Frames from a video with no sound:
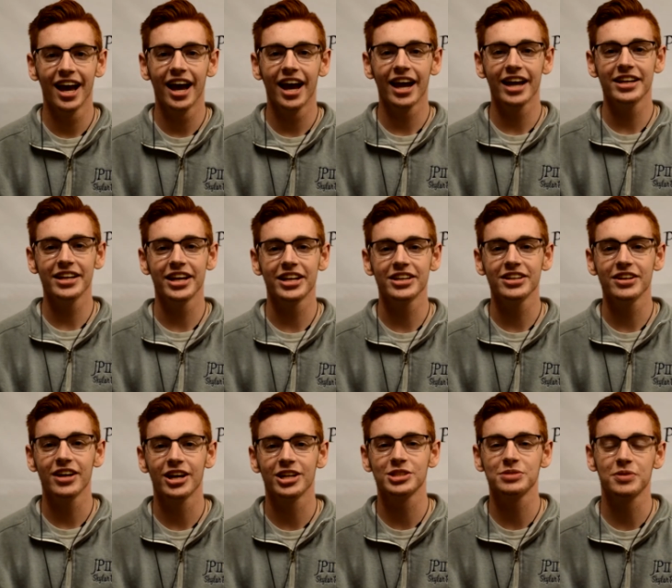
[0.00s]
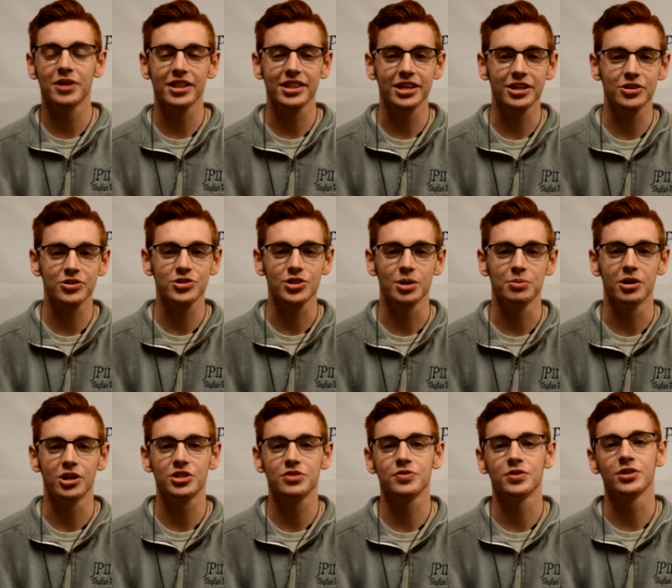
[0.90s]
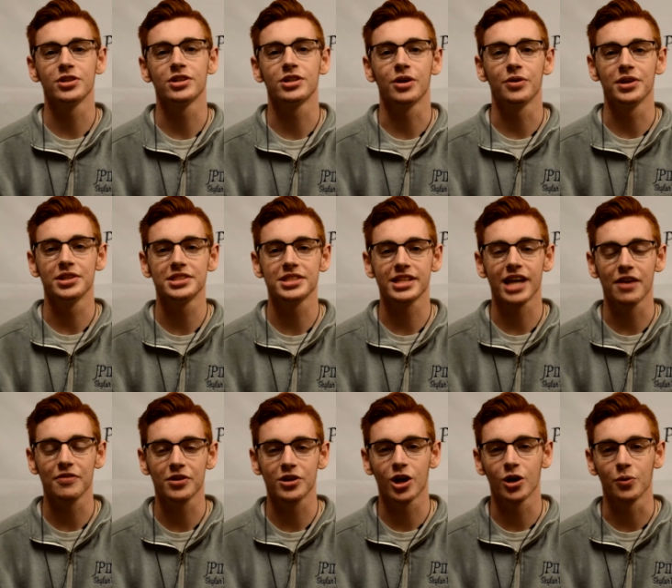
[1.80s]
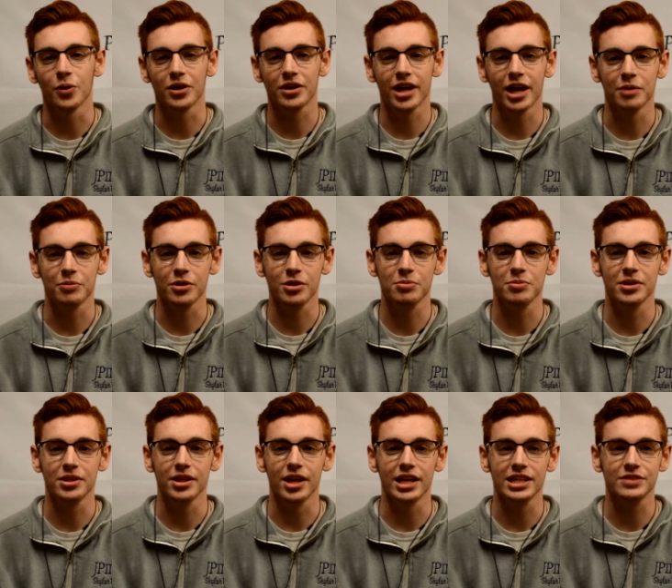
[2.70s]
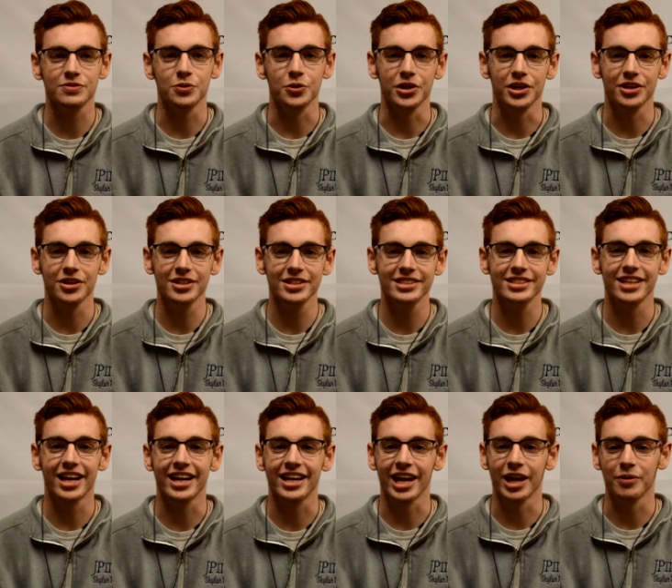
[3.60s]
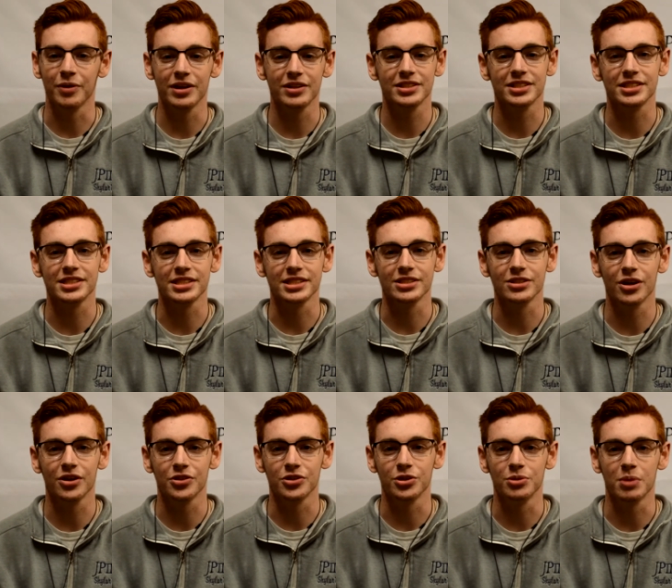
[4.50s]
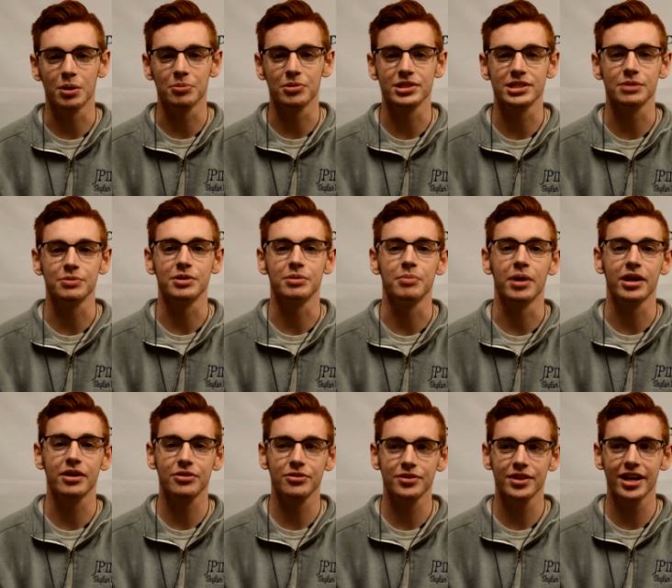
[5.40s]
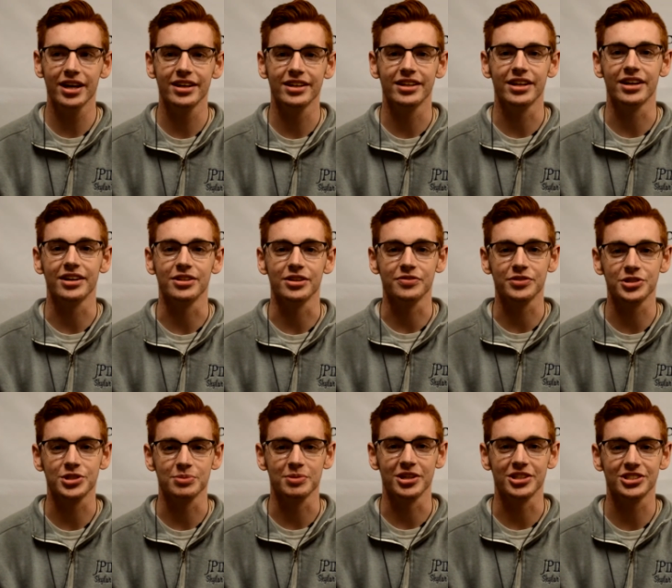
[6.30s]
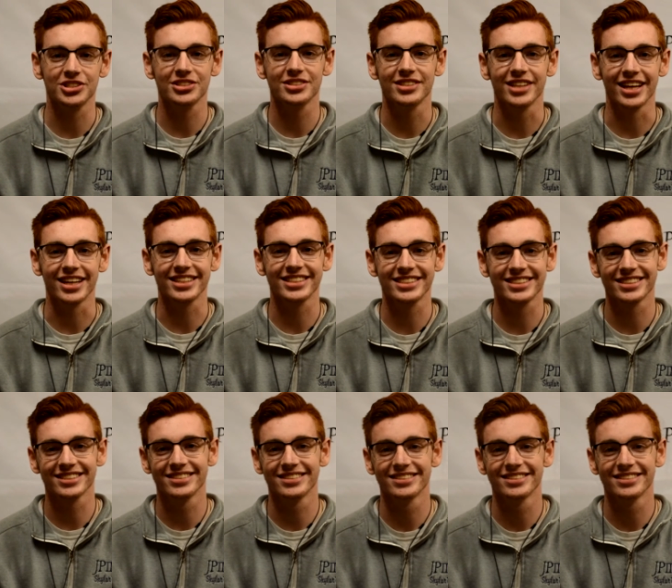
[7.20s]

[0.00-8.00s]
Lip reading: Hey Nanny, I just want to thank you so much for going to Catholic Artwork Camp with me the last 4 years. I can't wait to see all the new members that we make through that, and I love you so much. Thanks.